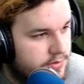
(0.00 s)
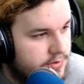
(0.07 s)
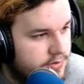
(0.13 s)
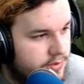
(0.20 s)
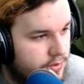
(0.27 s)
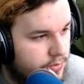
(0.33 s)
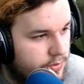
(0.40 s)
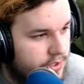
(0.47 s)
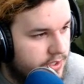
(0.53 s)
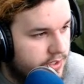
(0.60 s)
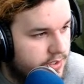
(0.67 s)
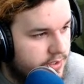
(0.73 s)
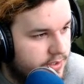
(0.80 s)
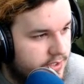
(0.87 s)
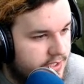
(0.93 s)
So we're
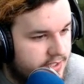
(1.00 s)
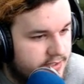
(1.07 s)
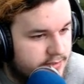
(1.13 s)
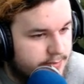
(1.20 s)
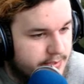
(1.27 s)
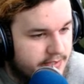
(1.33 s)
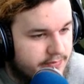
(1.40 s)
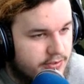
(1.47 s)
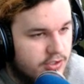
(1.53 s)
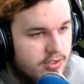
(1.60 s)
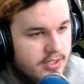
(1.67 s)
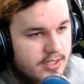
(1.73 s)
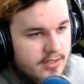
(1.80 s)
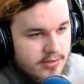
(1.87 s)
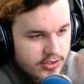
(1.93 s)
gonna eat some beef
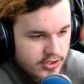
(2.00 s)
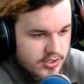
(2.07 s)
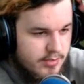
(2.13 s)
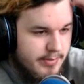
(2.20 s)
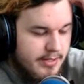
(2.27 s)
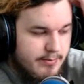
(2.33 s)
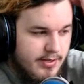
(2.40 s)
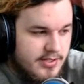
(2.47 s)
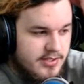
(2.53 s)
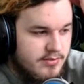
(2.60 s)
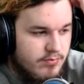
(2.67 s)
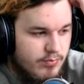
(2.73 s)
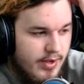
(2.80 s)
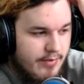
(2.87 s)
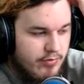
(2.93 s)
jerky just to make my
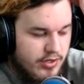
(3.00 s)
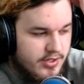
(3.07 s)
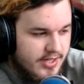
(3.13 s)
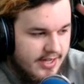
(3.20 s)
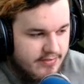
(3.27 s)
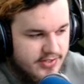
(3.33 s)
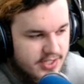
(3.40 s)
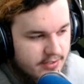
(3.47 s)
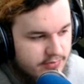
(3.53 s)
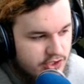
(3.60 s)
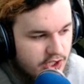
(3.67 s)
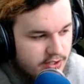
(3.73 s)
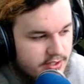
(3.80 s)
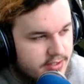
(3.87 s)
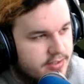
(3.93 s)
my real life self
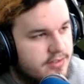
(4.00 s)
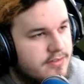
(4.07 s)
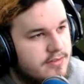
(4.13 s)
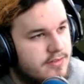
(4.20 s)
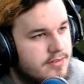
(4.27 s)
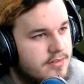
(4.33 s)
jealous,